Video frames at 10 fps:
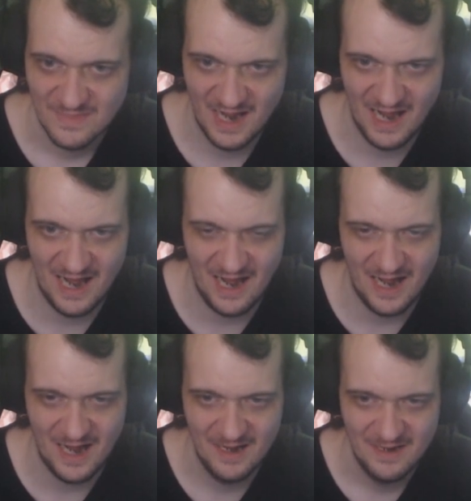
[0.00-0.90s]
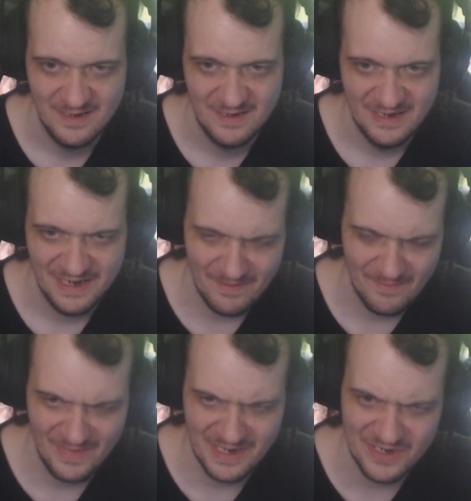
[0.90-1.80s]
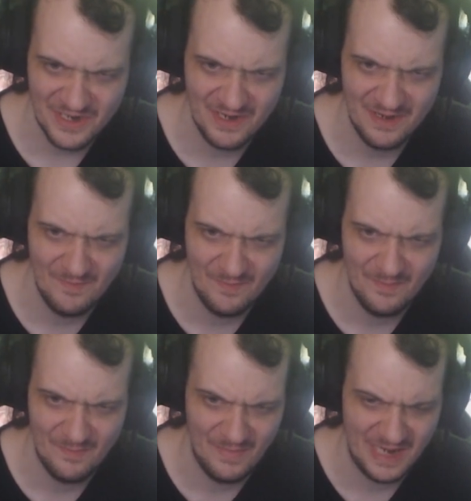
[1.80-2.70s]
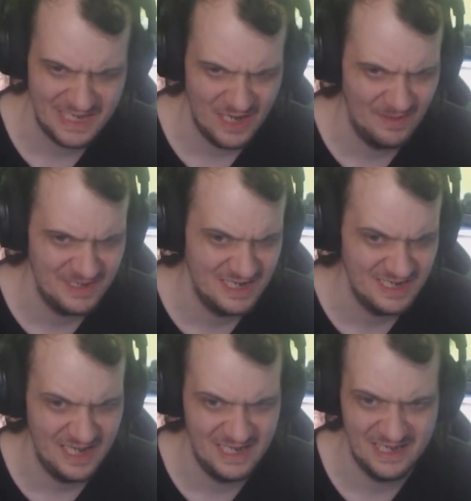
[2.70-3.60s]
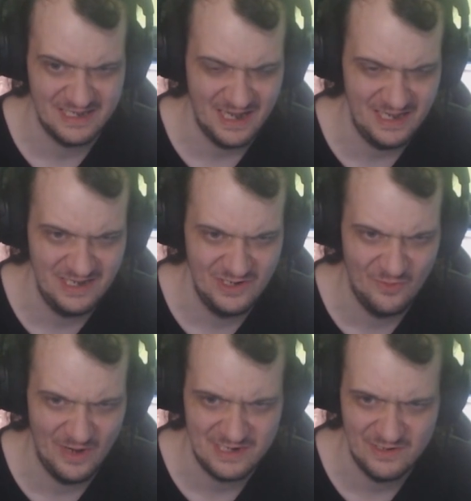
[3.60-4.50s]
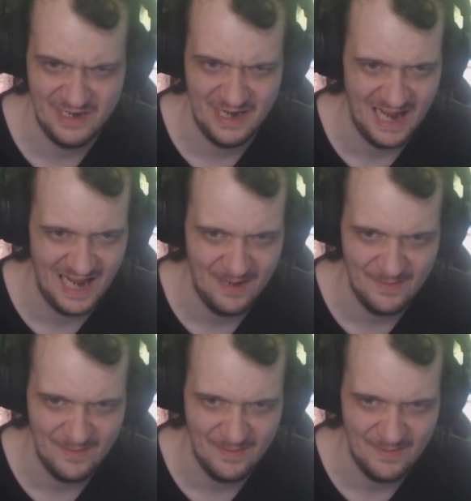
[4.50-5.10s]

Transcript: Ah, Mrs. Edith, can you actually have